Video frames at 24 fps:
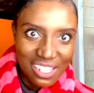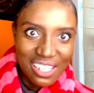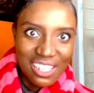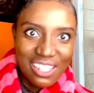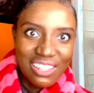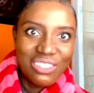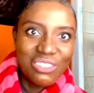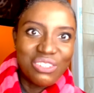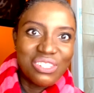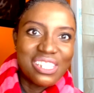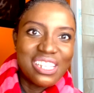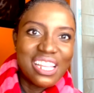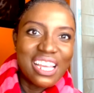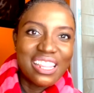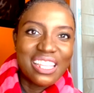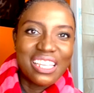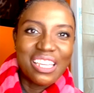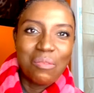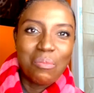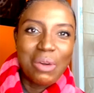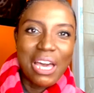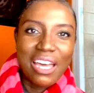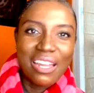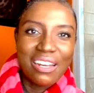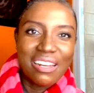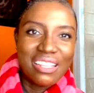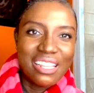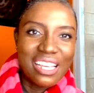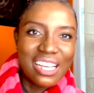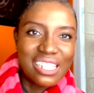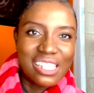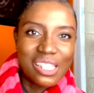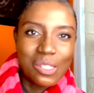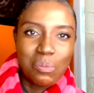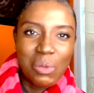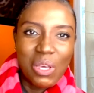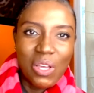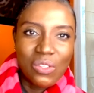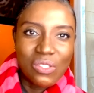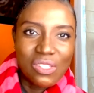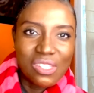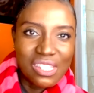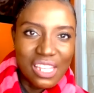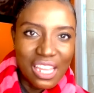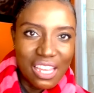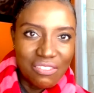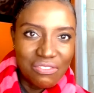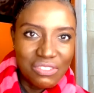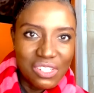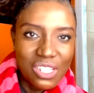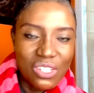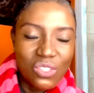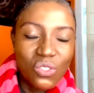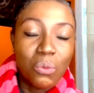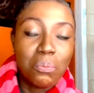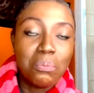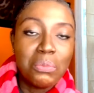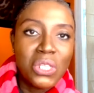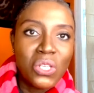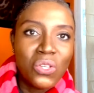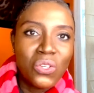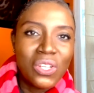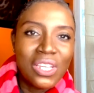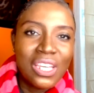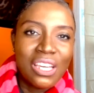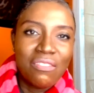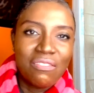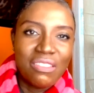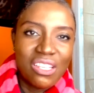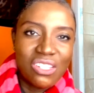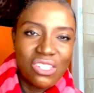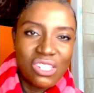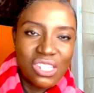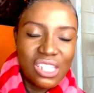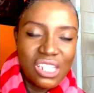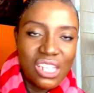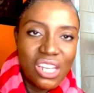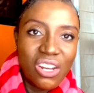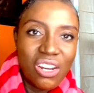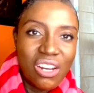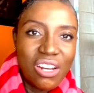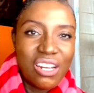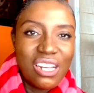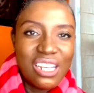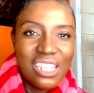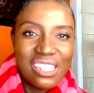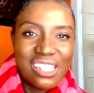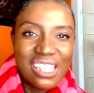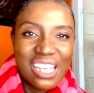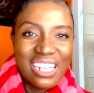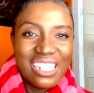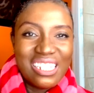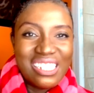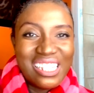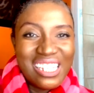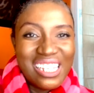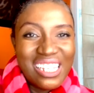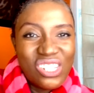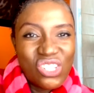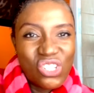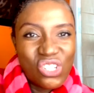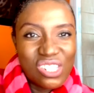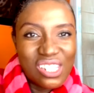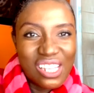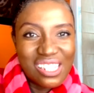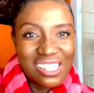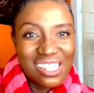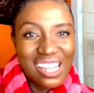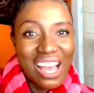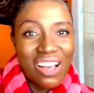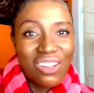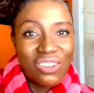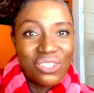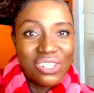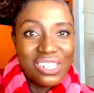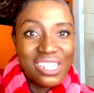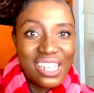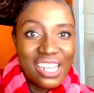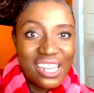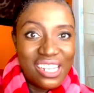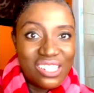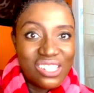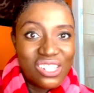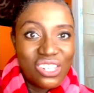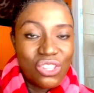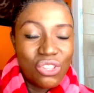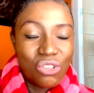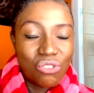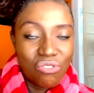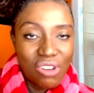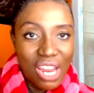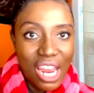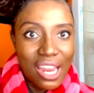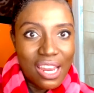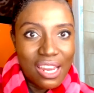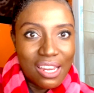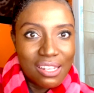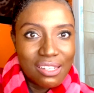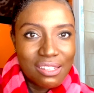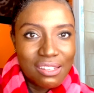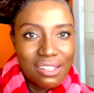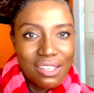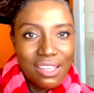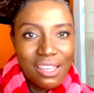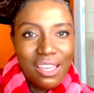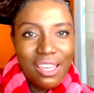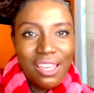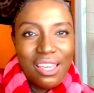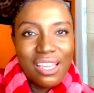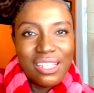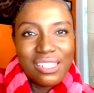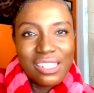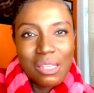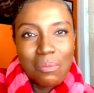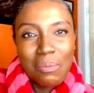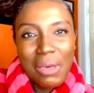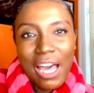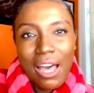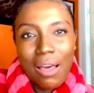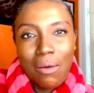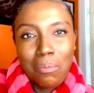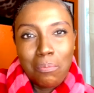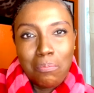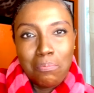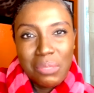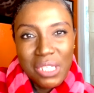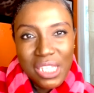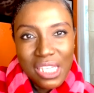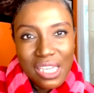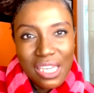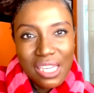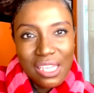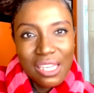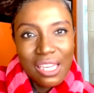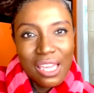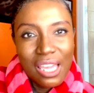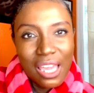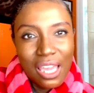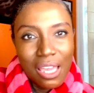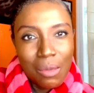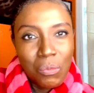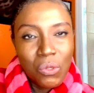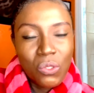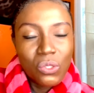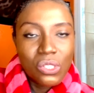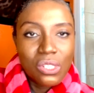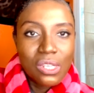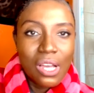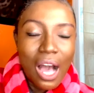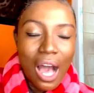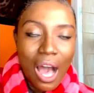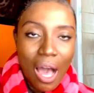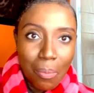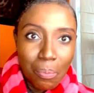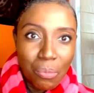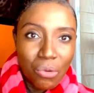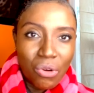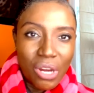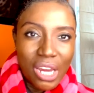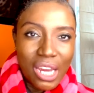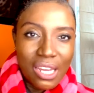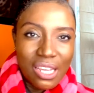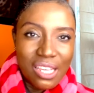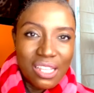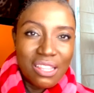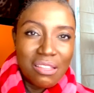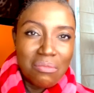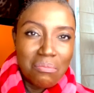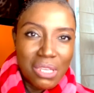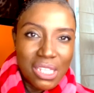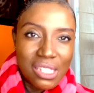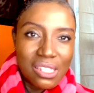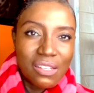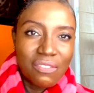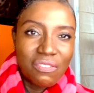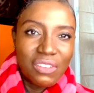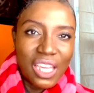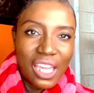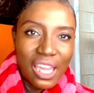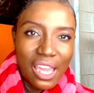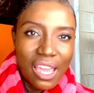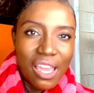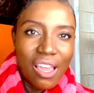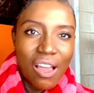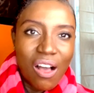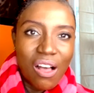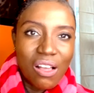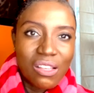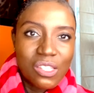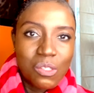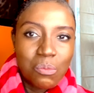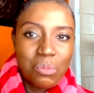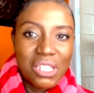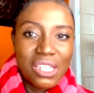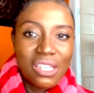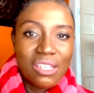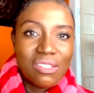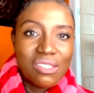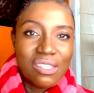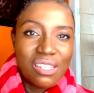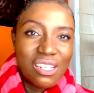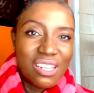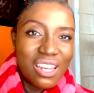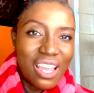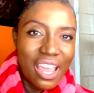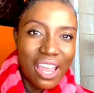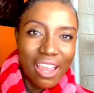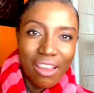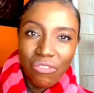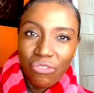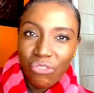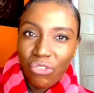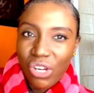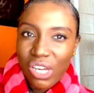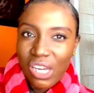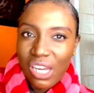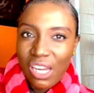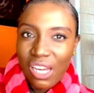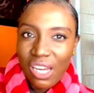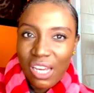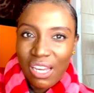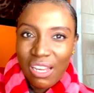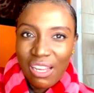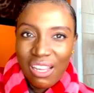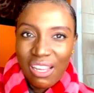There's nothing about it that spells safety. The beauty of this year is that it teaches us how to dance in the rain. It's about being able to operate in the midst of chaos, because in every